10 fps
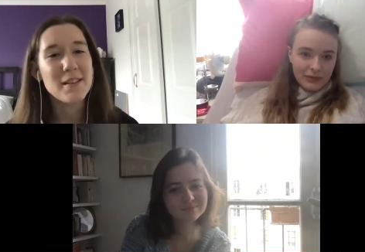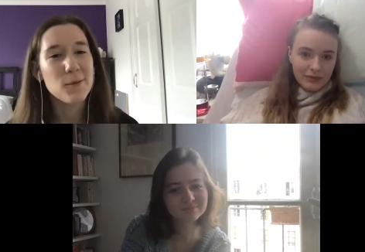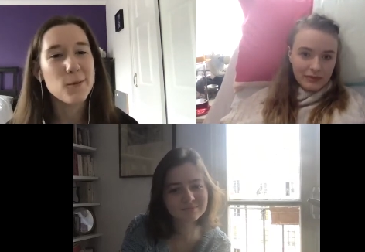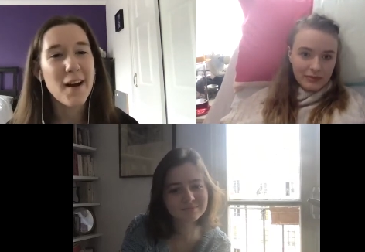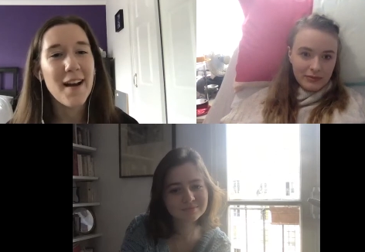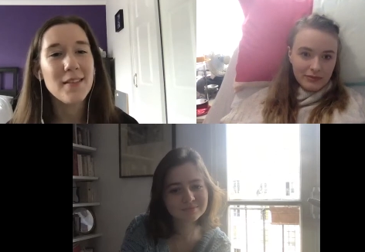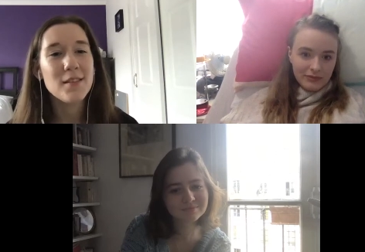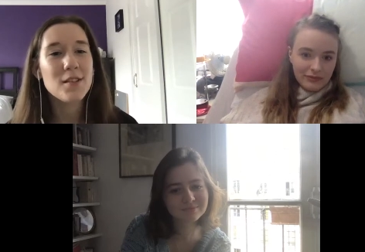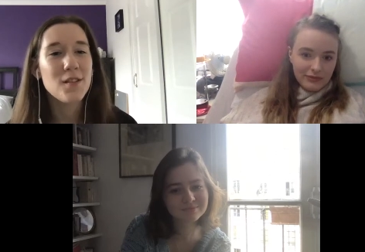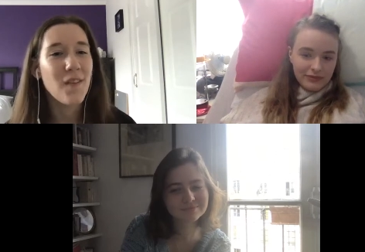
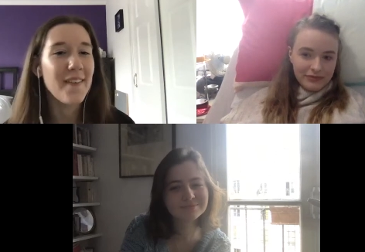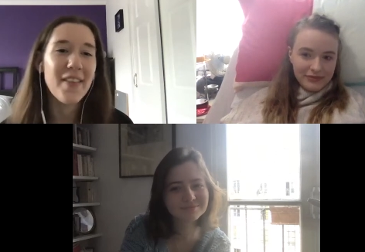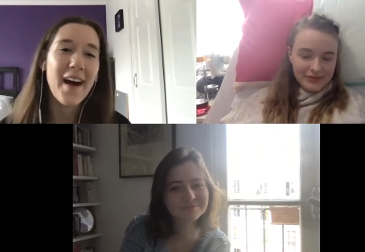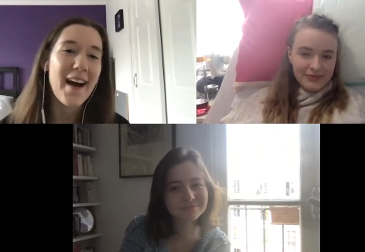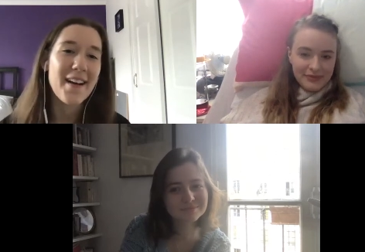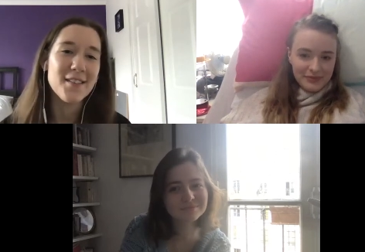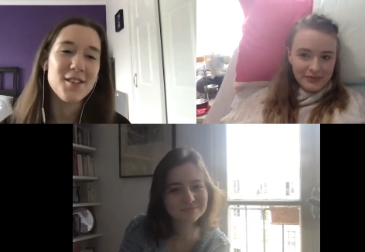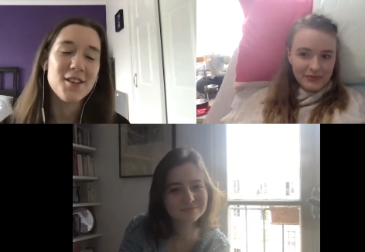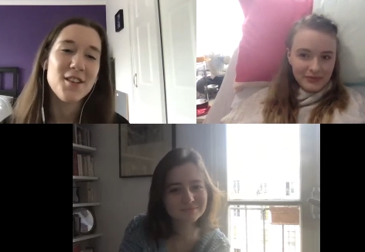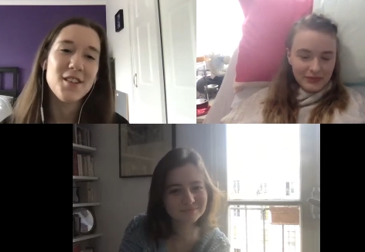Speaker 1: friend like that had
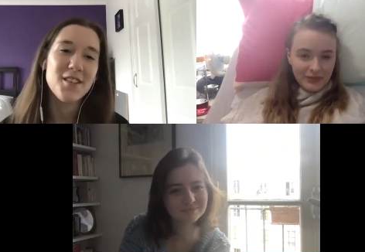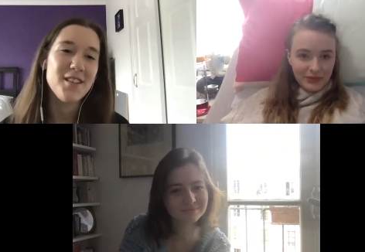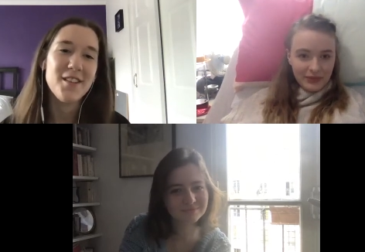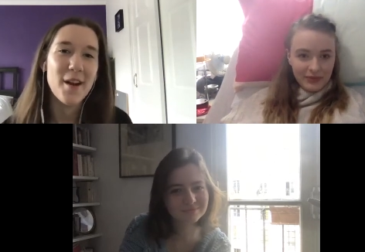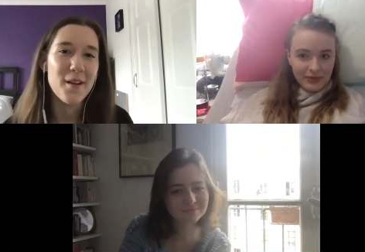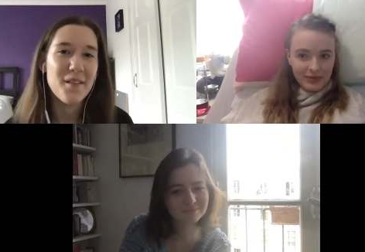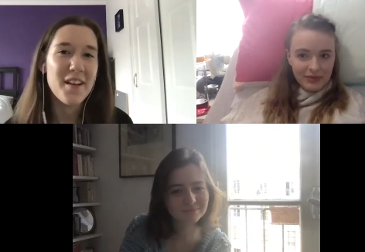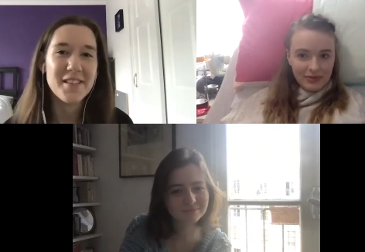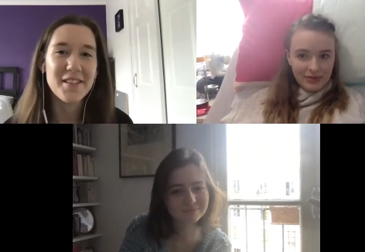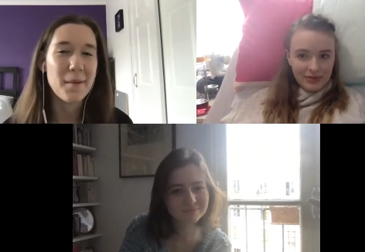you know it
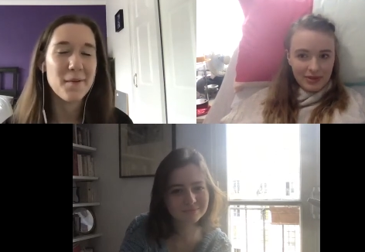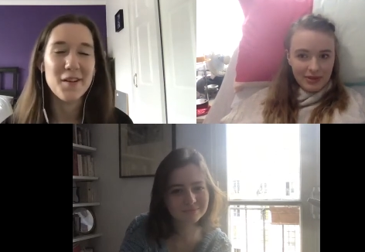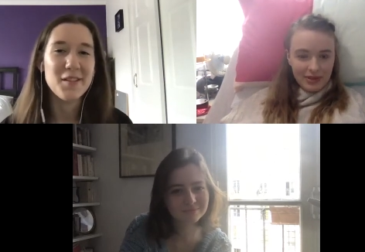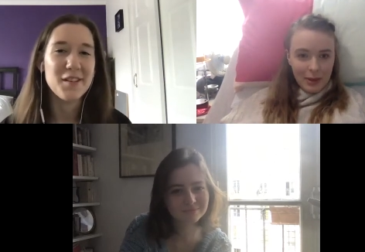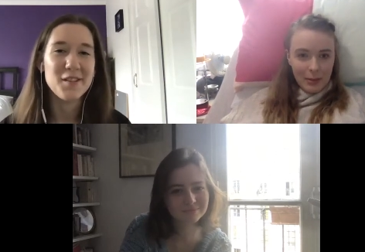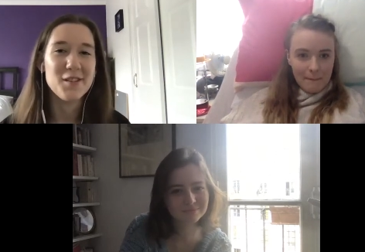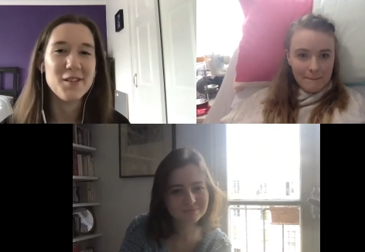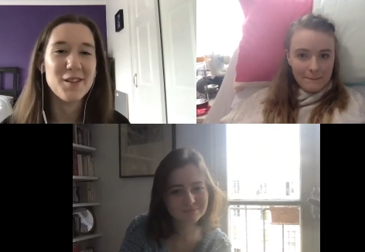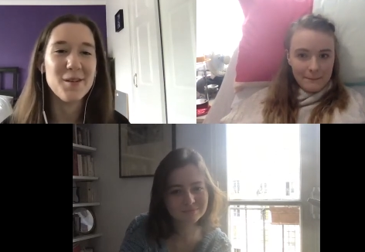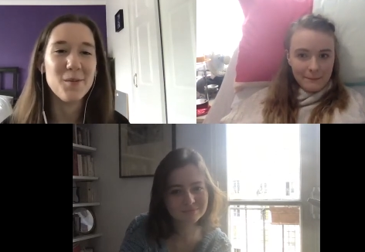didn't have anything to
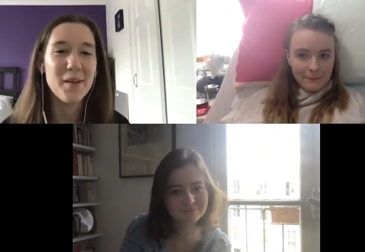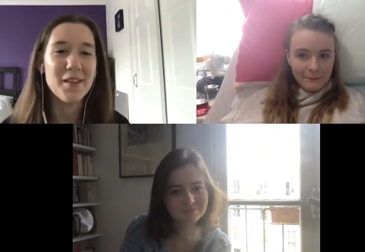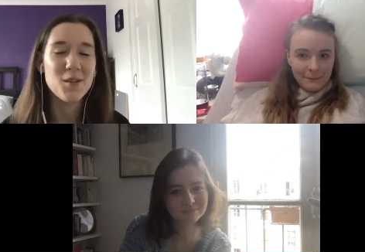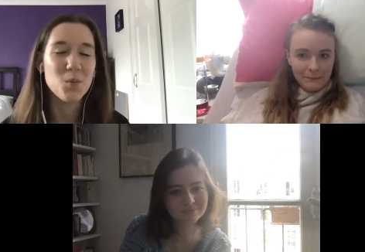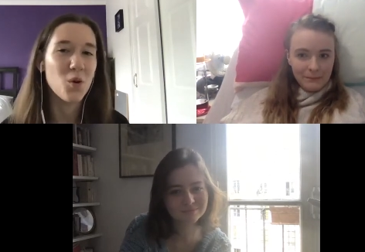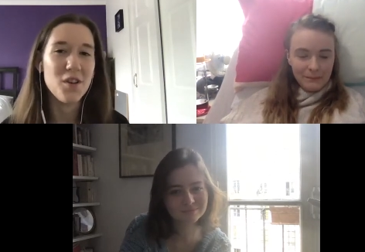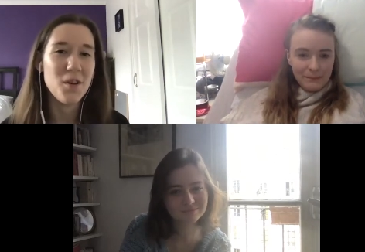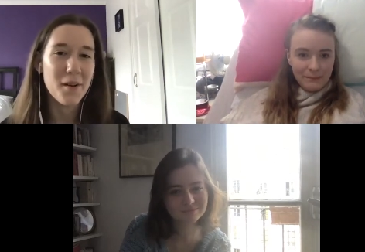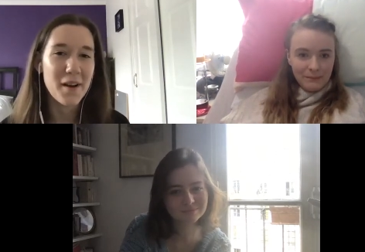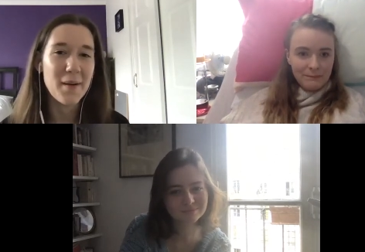do with what you
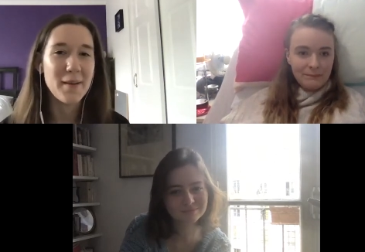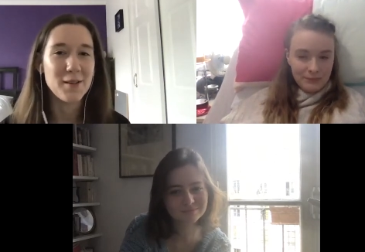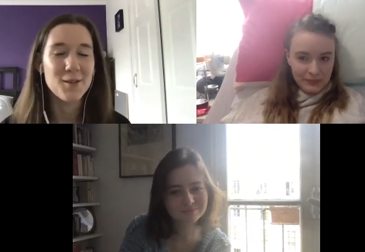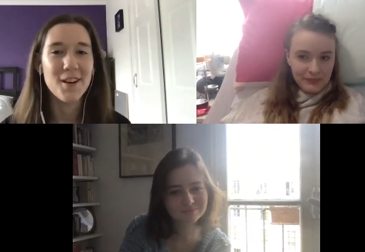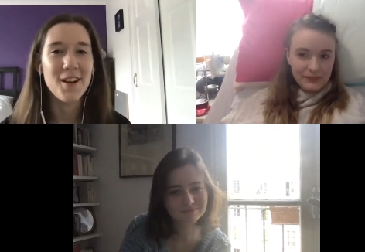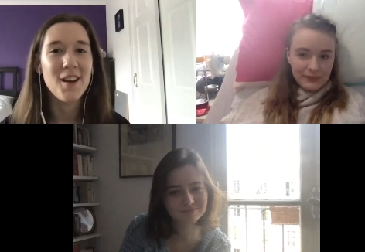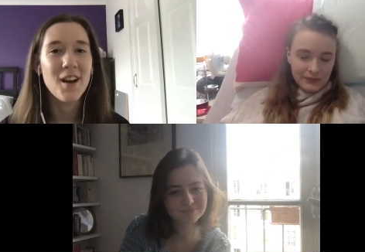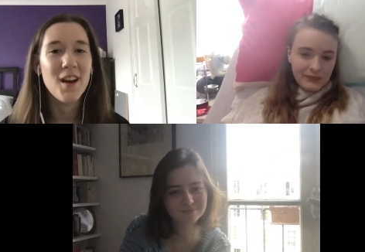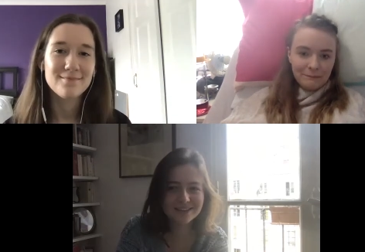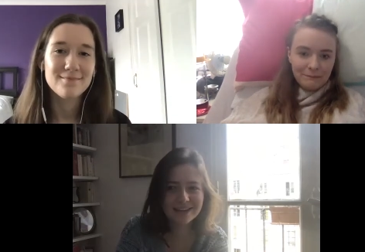were going through
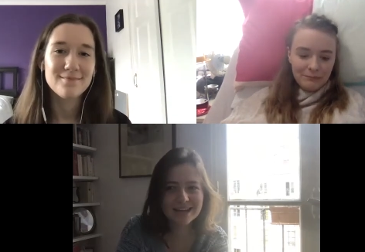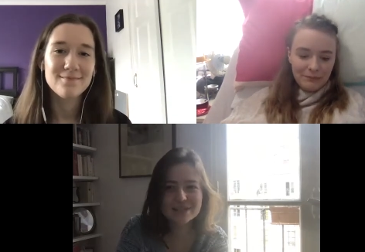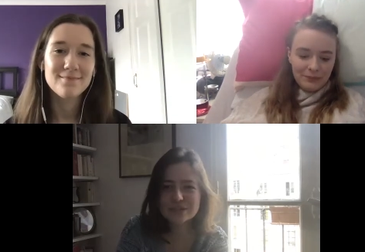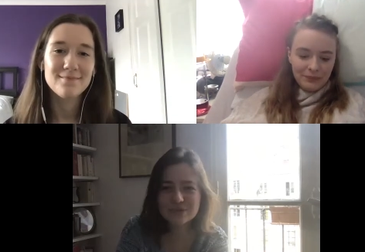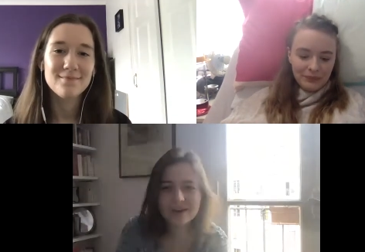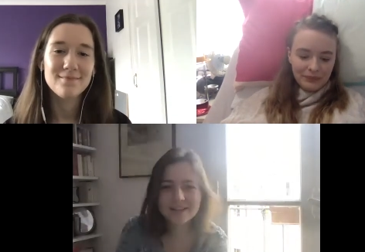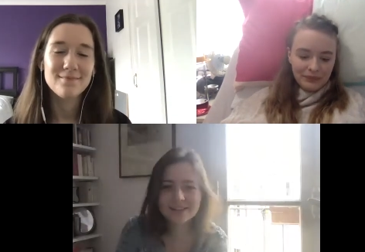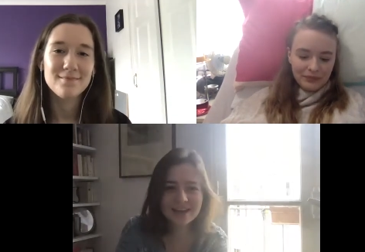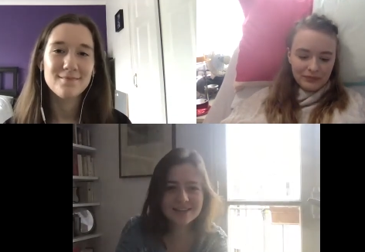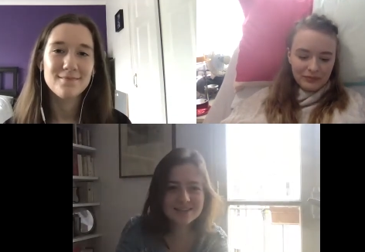
Speaker 2: izzy's right
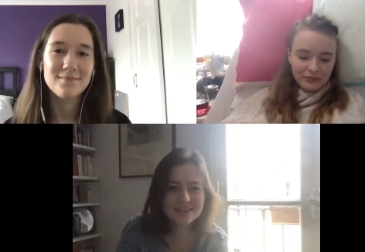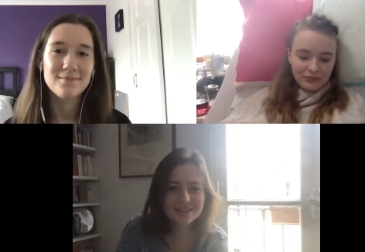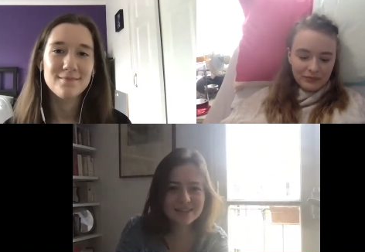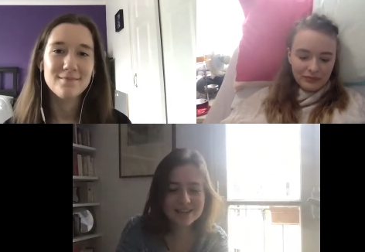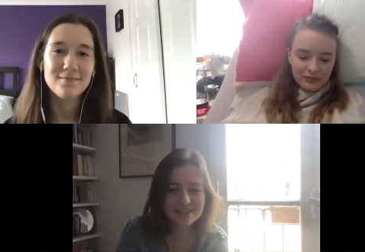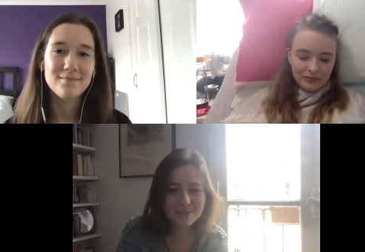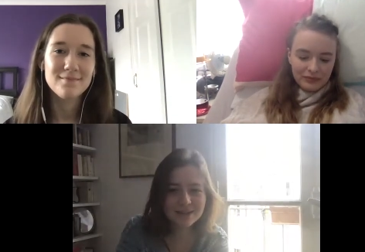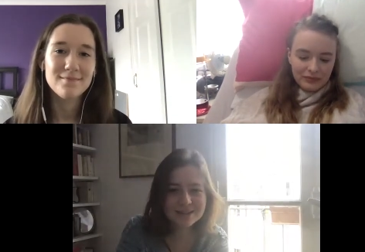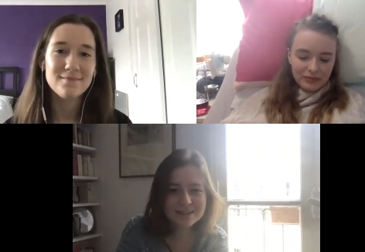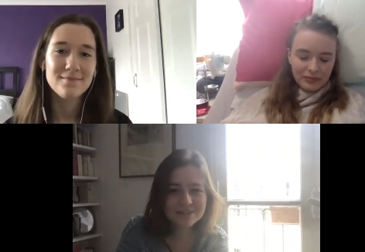that's the that's the
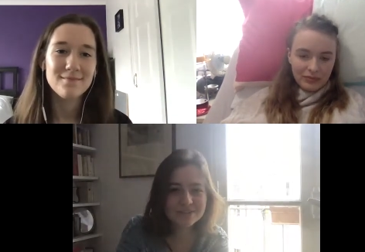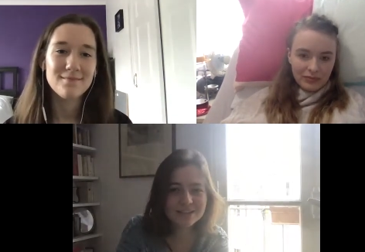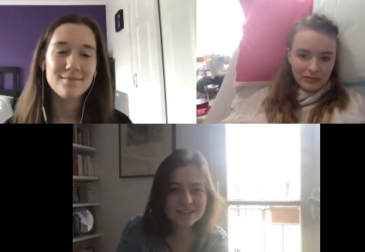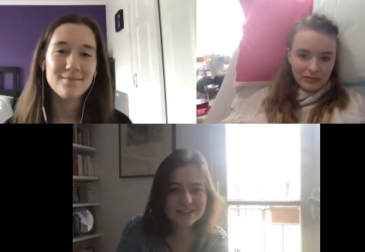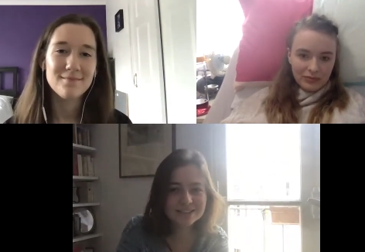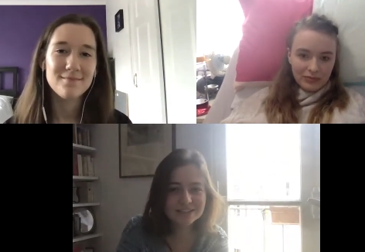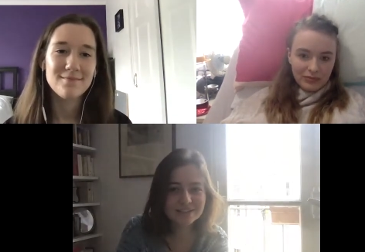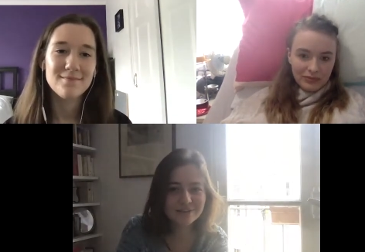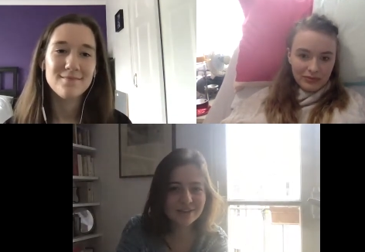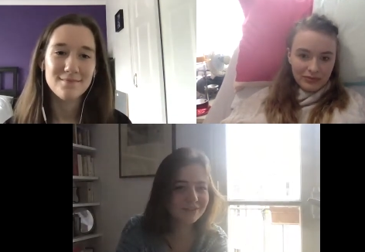basis of this is the
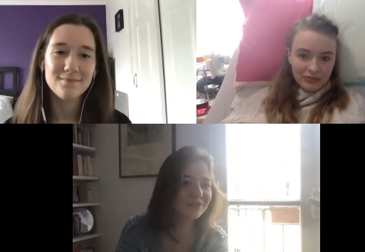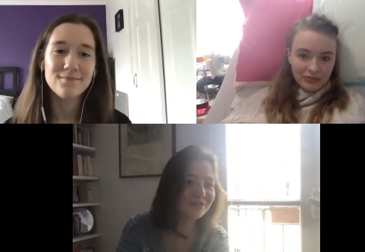fact that you've